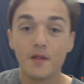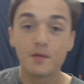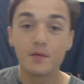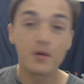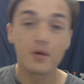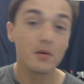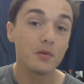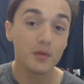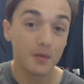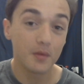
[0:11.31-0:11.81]

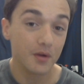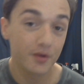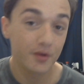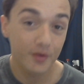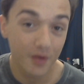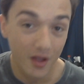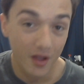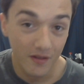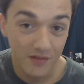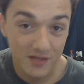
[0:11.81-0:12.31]
probably
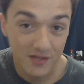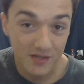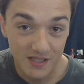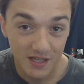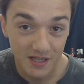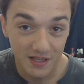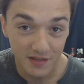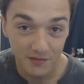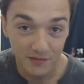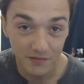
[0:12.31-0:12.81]
wondering I haven't
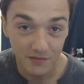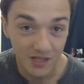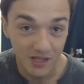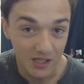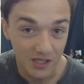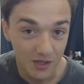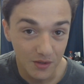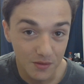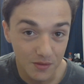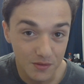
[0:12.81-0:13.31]
seen any
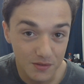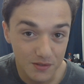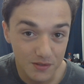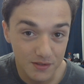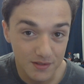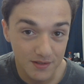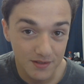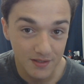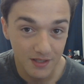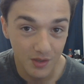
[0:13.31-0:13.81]

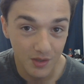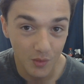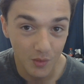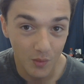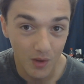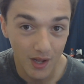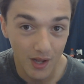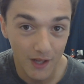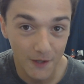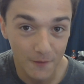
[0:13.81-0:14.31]
videos in a
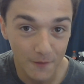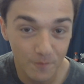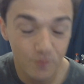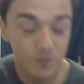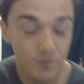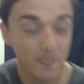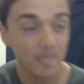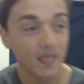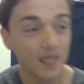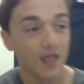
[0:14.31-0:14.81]
while.
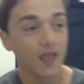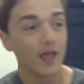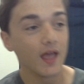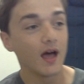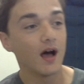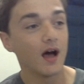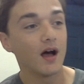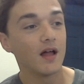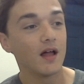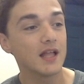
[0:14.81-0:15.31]

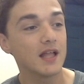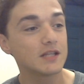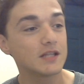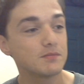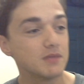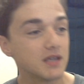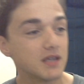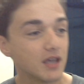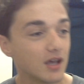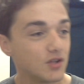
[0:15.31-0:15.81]
Uh, that's
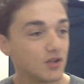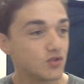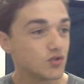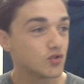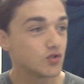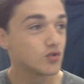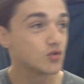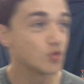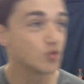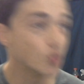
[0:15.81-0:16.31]
because
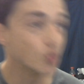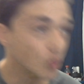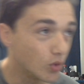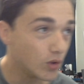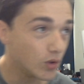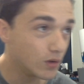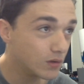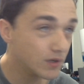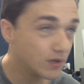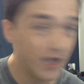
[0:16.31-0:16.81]

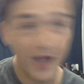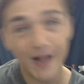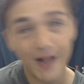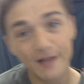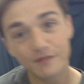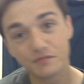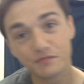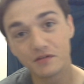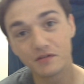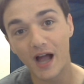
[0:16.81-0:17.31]
school
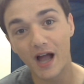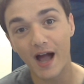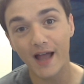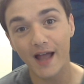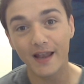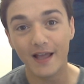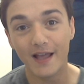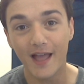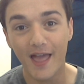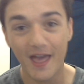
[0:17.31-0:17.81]
kind of
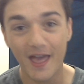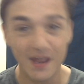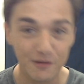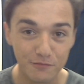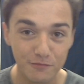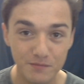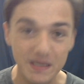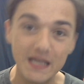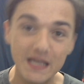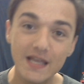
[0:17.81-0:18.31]
got ahead
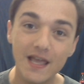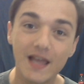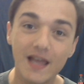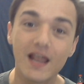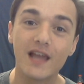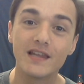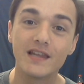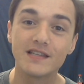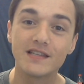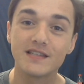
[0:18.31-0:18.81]
of me and
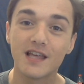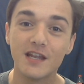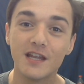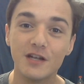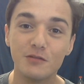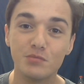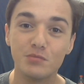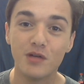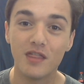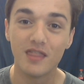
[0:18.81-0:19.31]
I decided
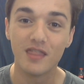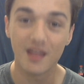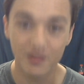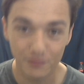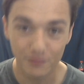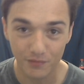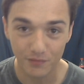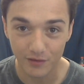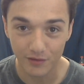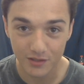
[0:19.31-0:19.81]
to put
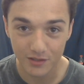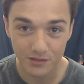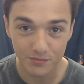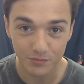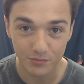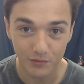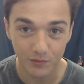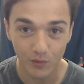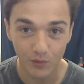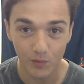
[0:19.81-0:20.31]
that first
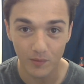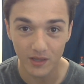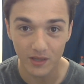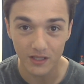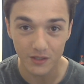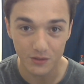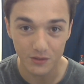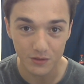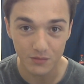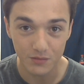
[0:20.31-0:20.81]
before my
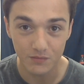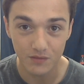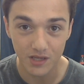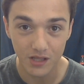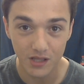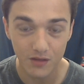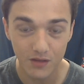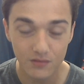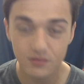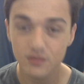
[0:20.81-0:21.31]
YouTube
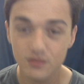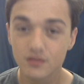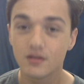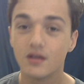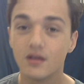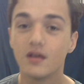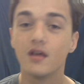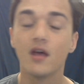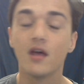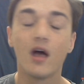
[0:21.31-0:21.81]
videos.
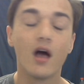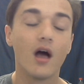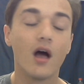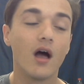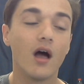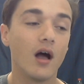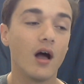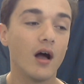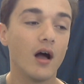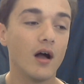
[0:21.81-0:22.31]

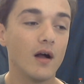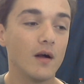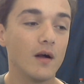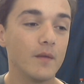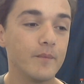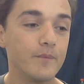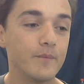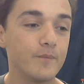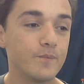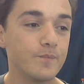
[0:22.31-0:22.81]

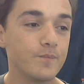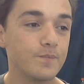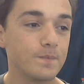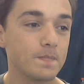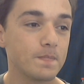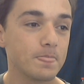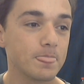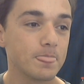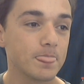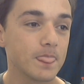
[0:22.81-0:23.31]
Um,
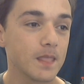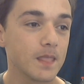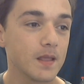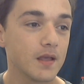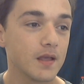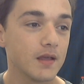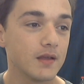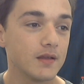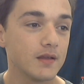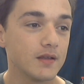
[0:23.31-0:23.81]

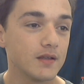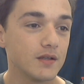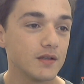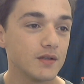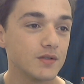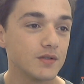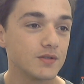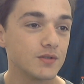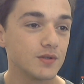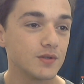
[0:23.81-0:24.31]

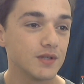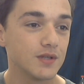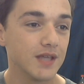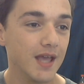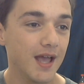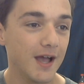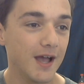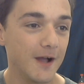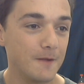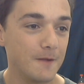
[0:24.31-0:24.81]
so
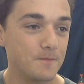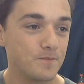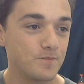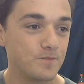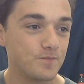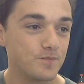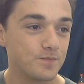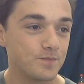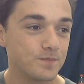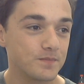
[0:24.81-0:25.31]
yeah,
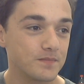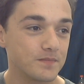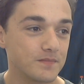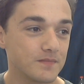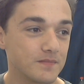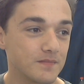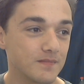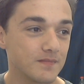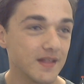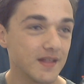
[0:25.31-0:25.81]

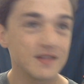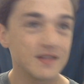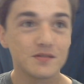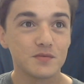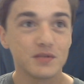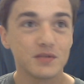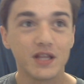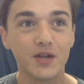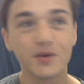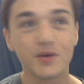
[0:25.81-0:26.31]
that's
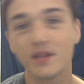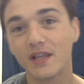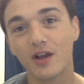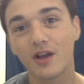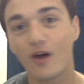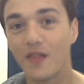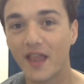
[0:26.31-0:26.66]
literally all that